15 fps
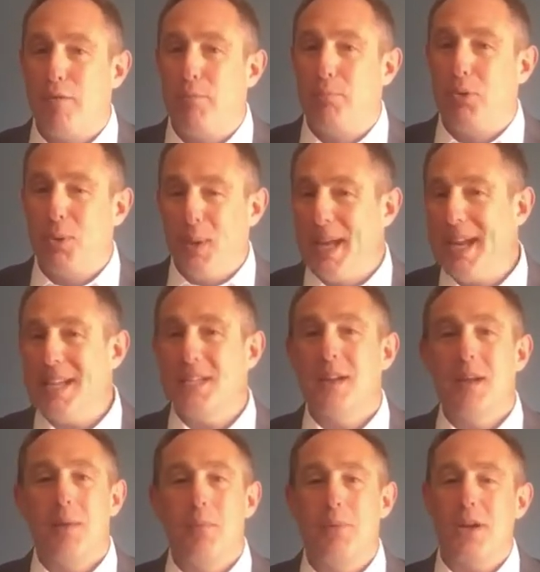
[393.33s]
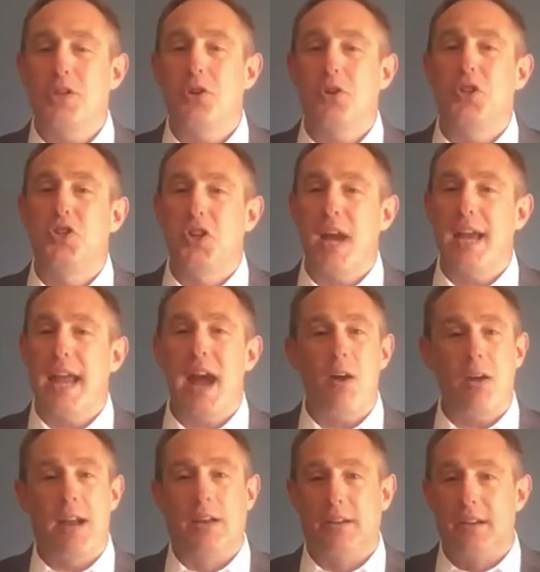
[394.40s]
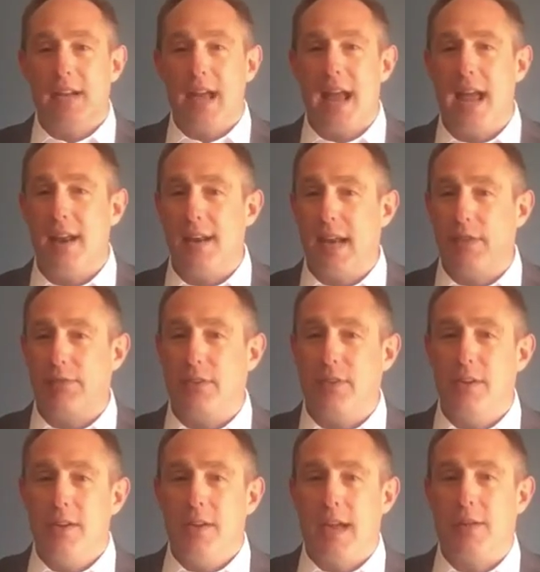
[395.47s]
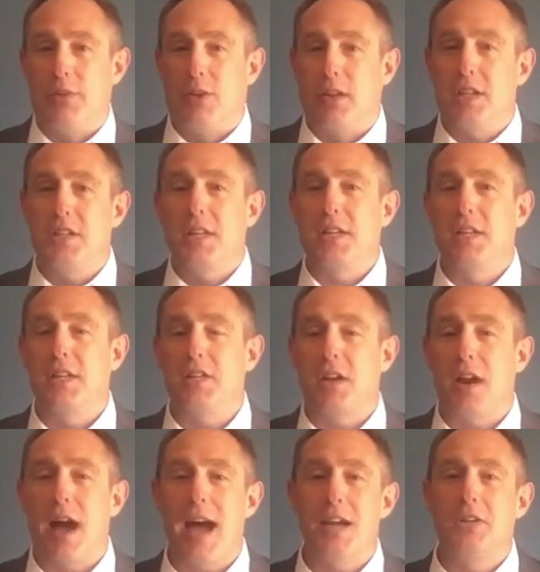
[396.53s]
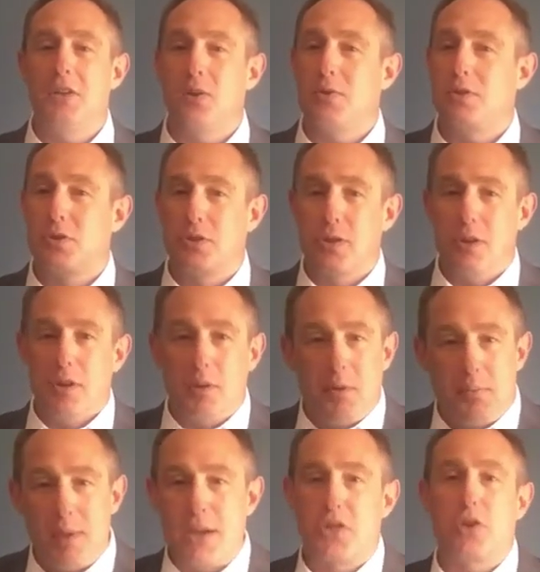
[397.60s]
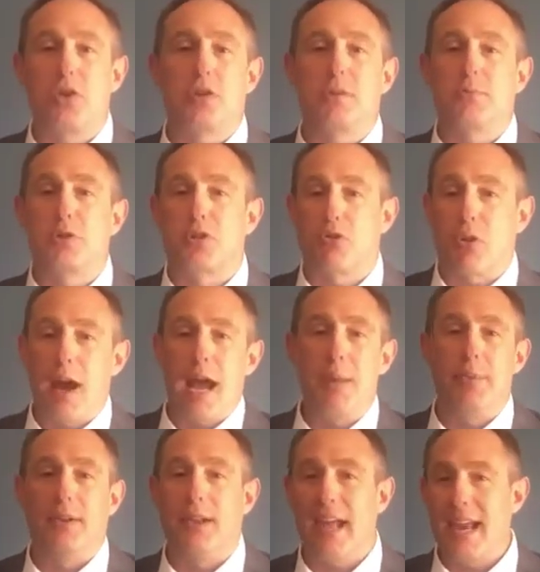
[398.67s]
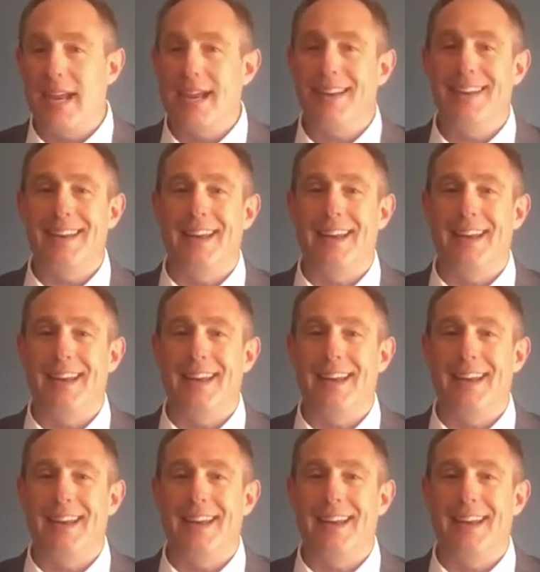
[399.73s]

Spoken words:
Please be sure to check out, and if you're listening to this on iTunes, make sure you subscribe and like it.